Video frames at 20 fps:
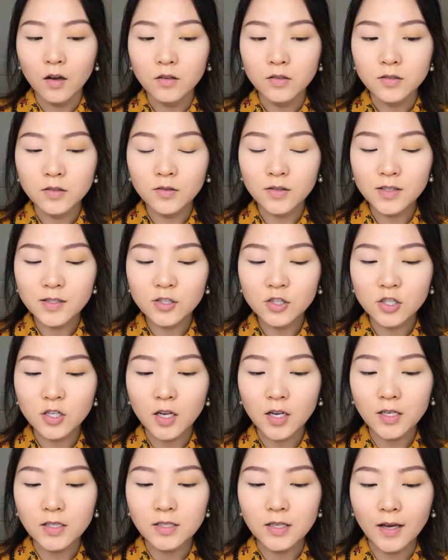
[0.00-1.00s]
So this
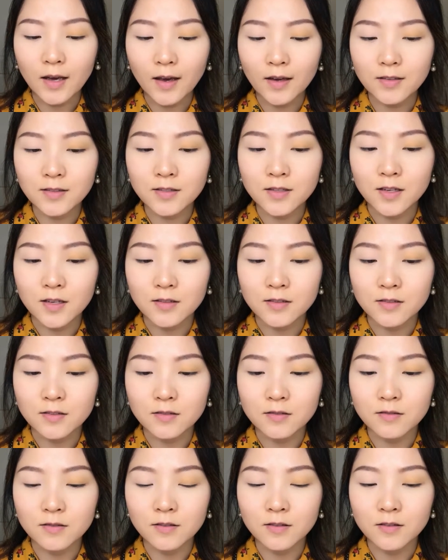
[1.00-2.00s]
shade
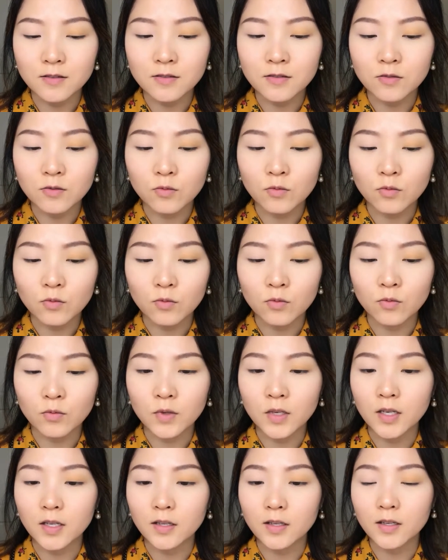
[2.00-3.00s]
Access doesn't
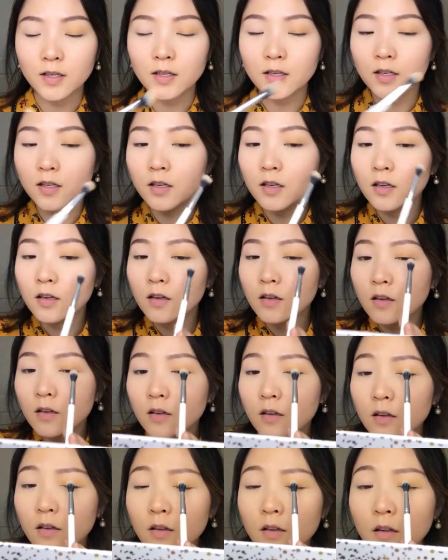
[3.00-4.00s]
really
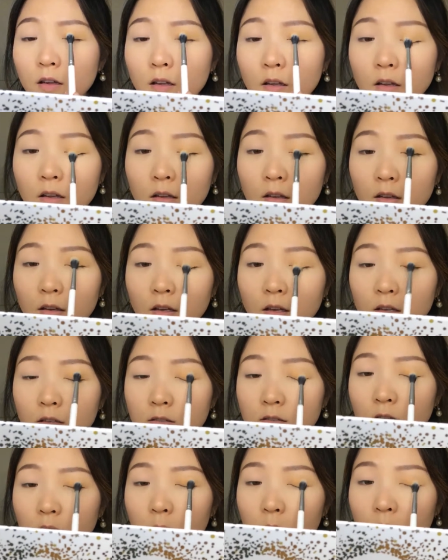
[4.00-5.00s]

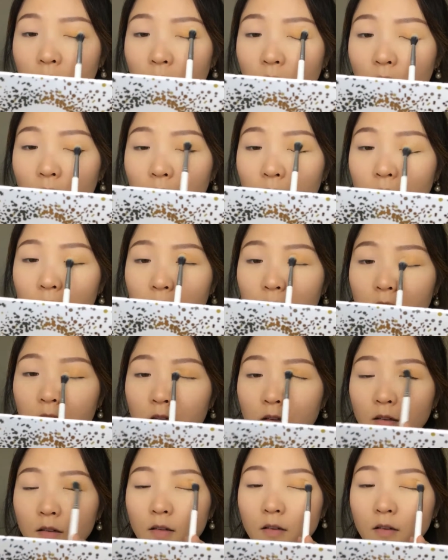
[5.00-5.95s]
get on my eye.